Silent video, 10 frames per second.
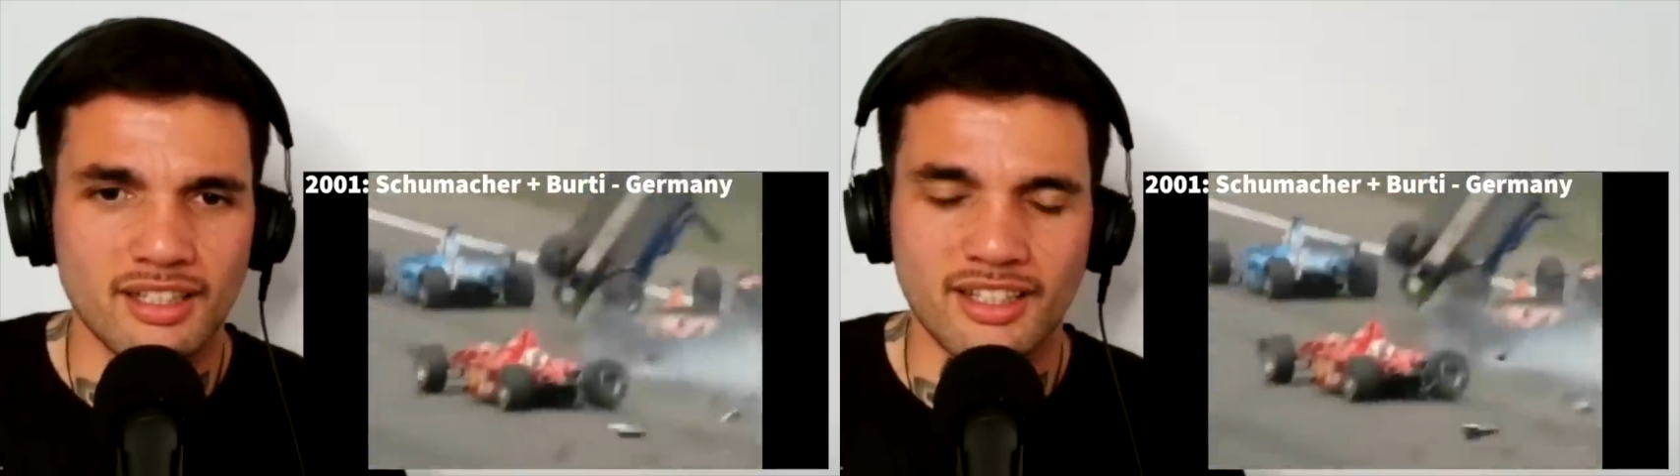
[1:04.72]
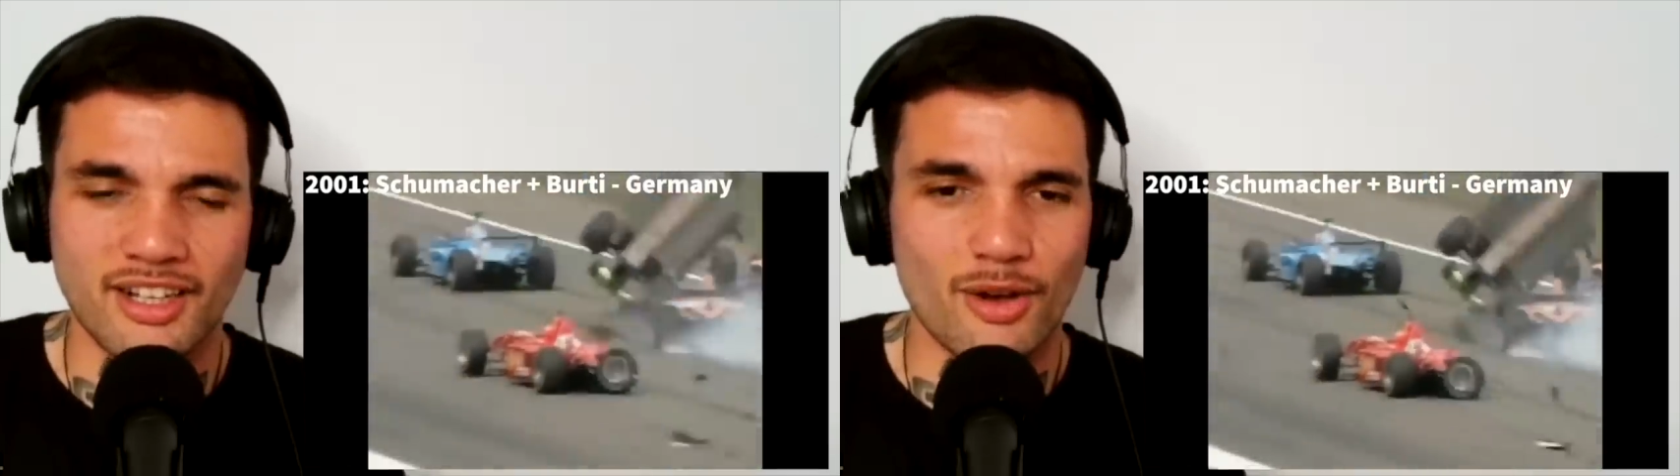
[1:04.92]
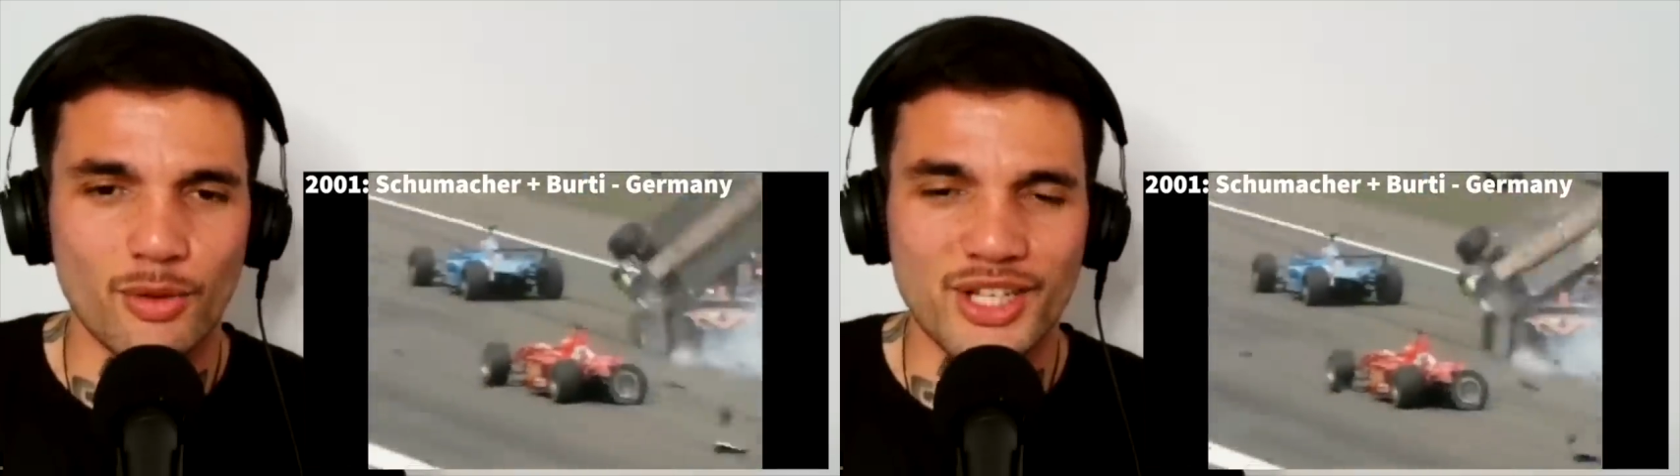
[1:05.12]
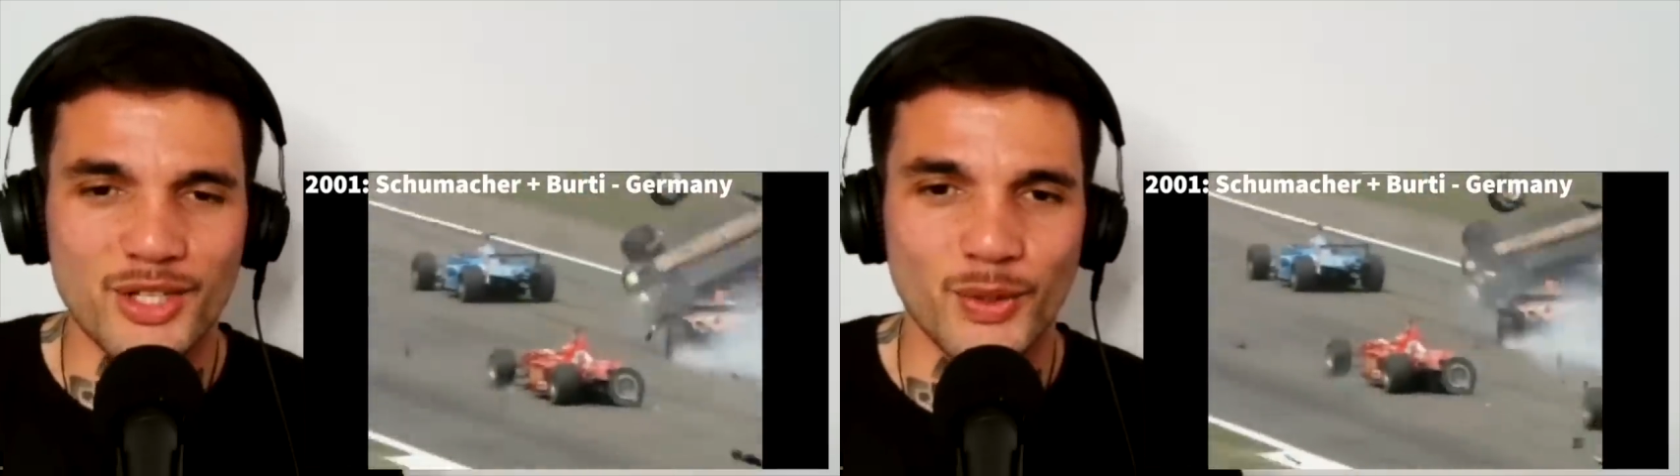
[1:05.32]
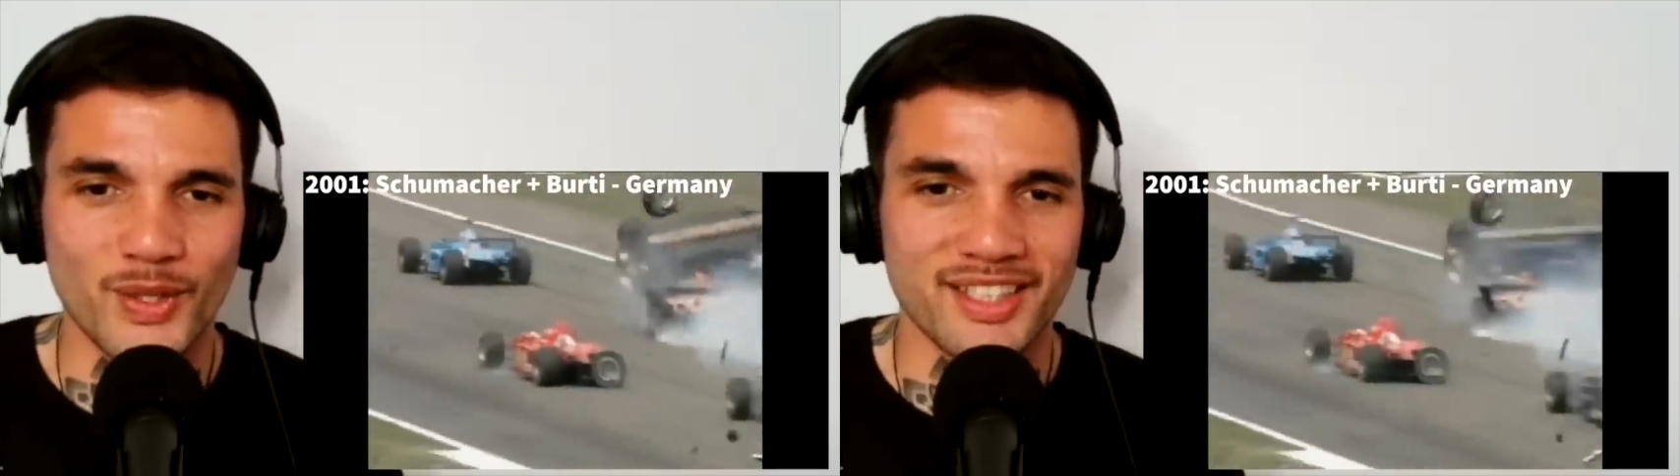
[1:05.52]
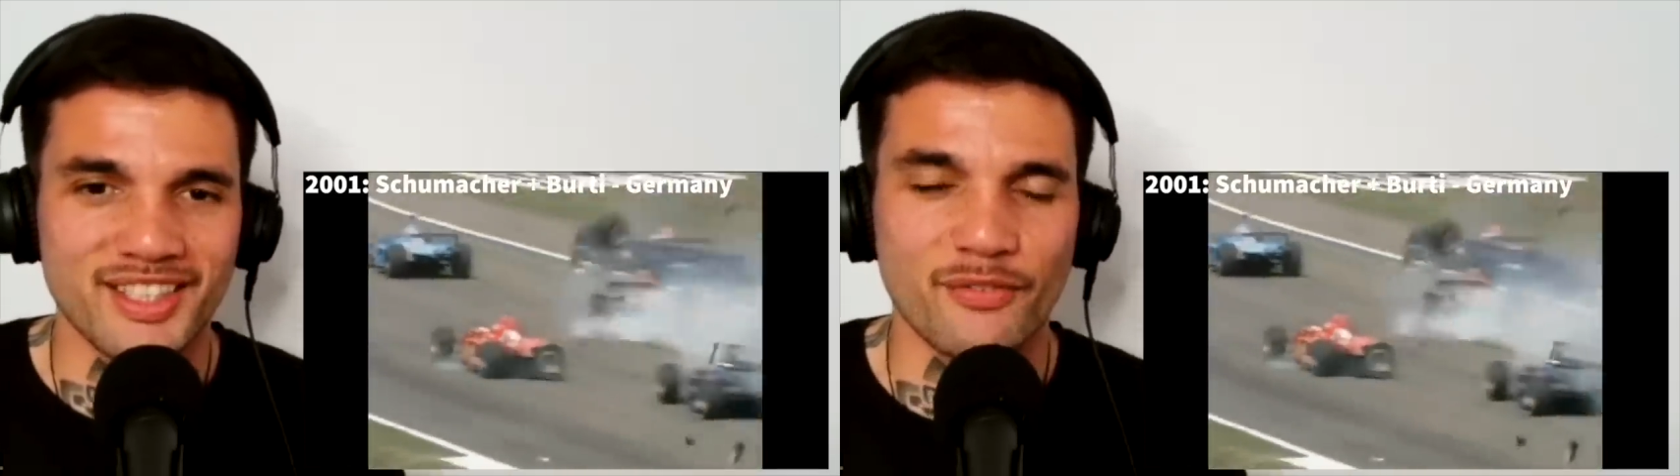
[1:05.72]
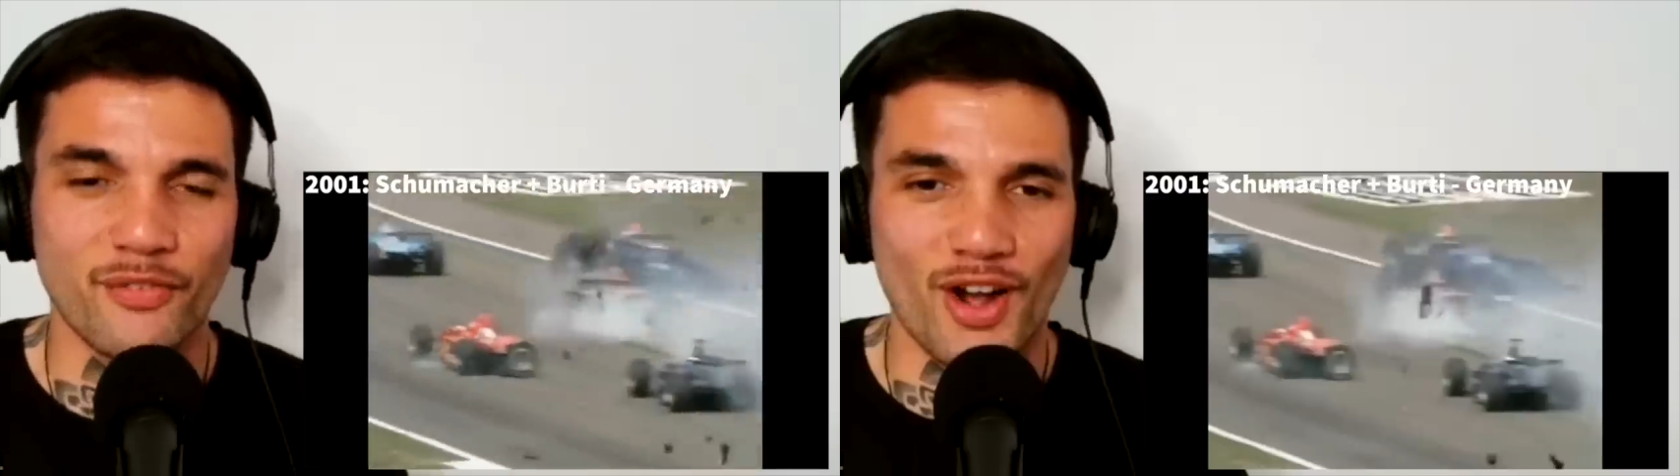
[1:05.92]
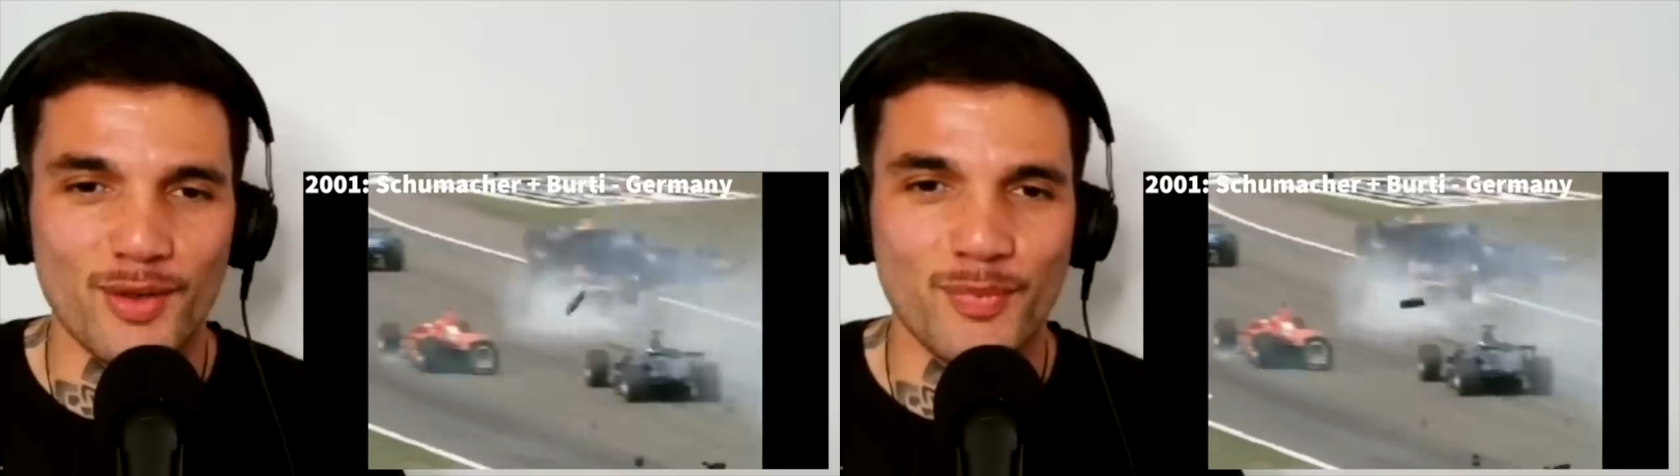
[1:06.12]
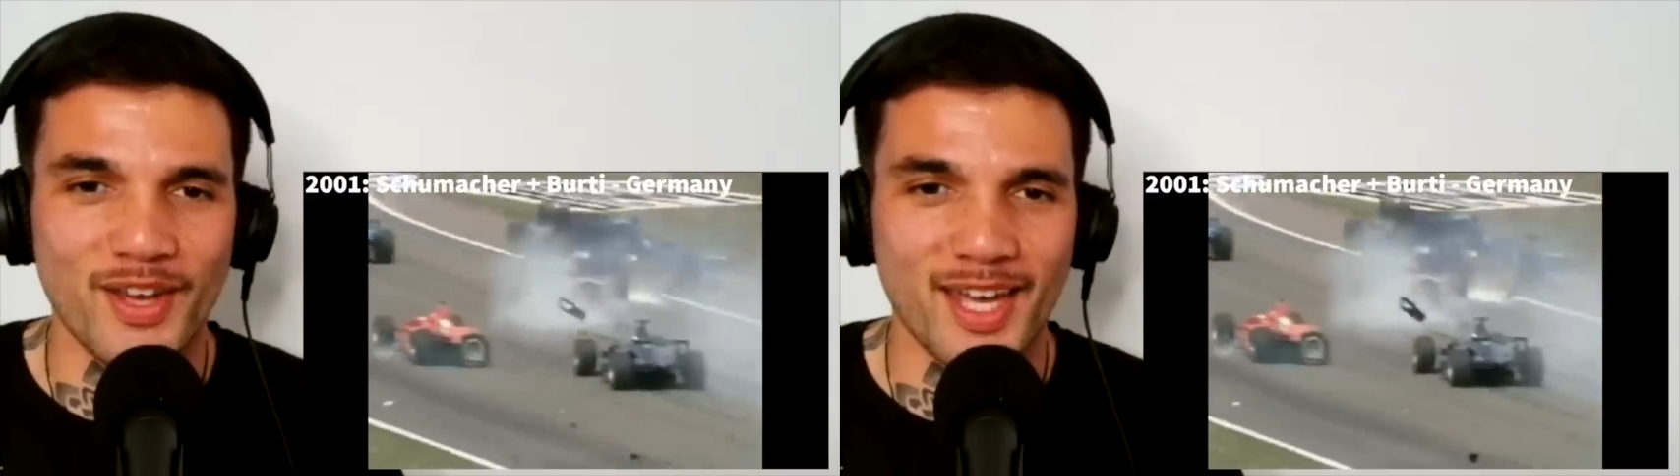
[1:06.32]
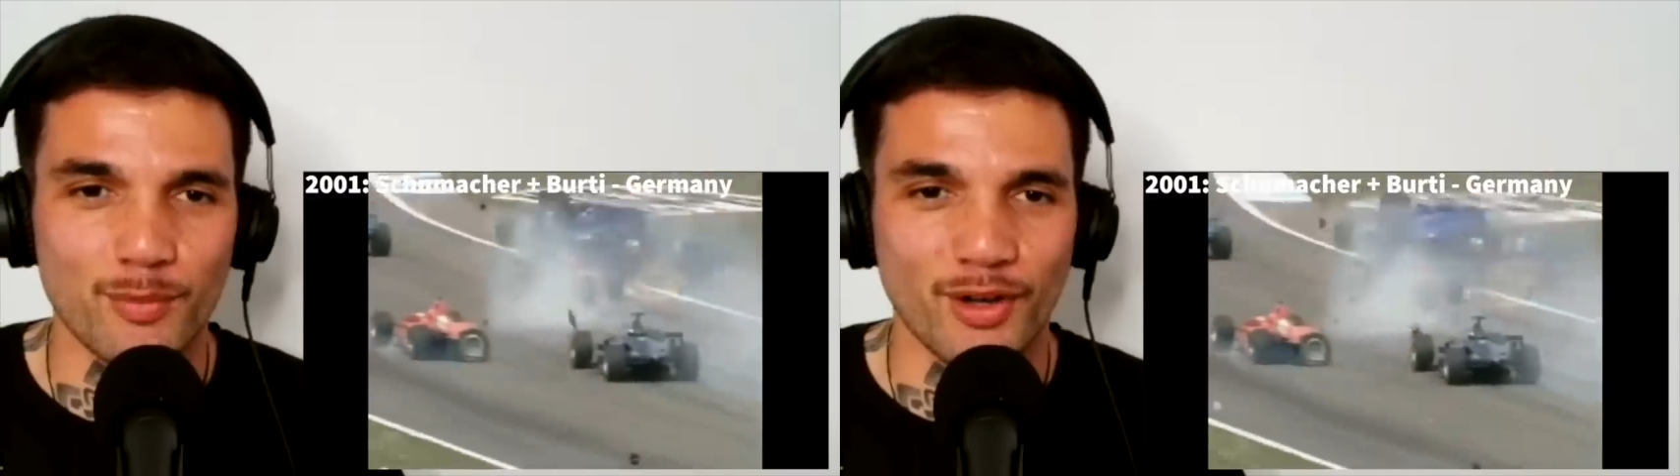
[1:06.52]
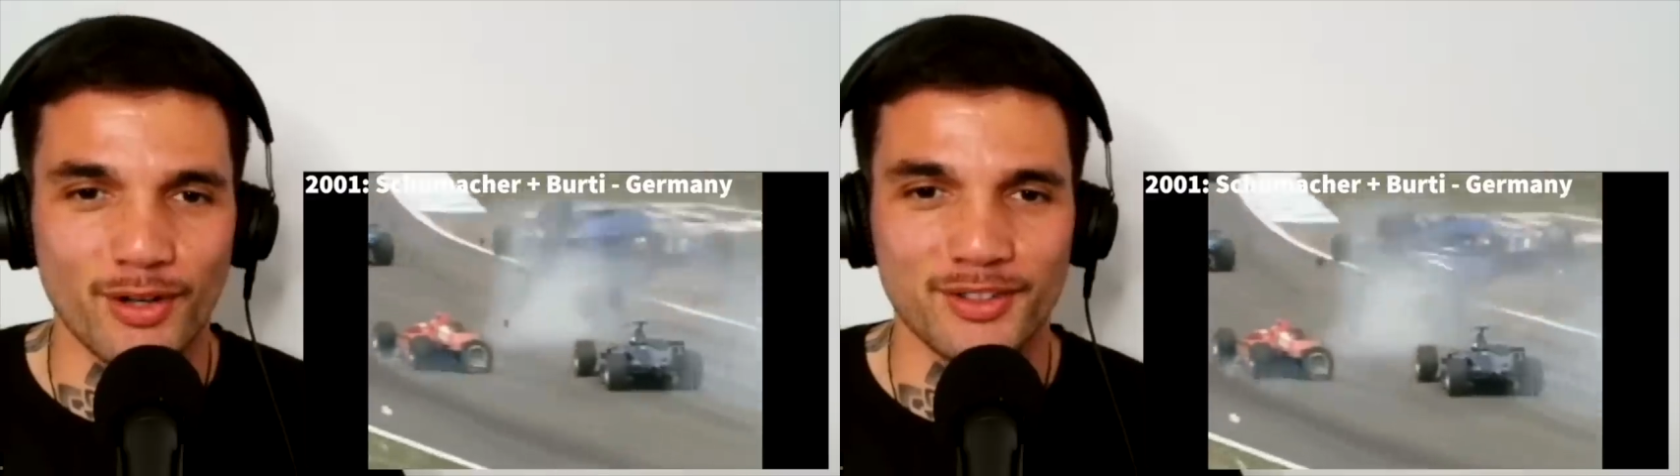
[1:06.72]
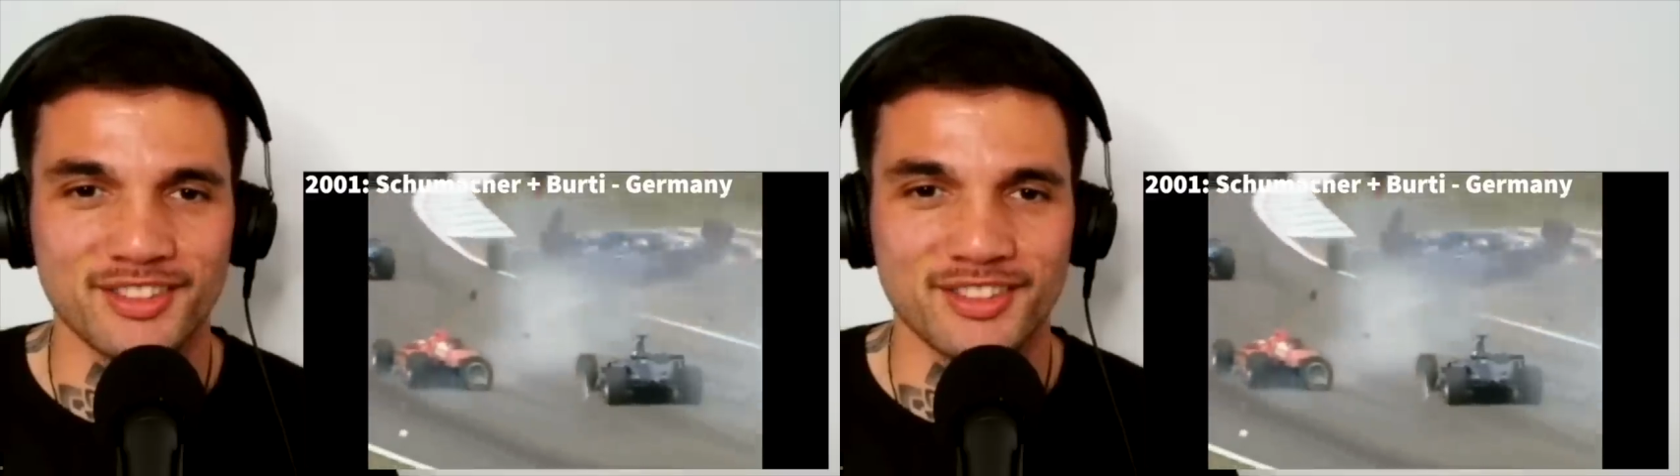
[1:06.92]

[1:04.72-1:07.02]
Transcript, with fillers: Oh, what do you call it? Your frying pan, bro.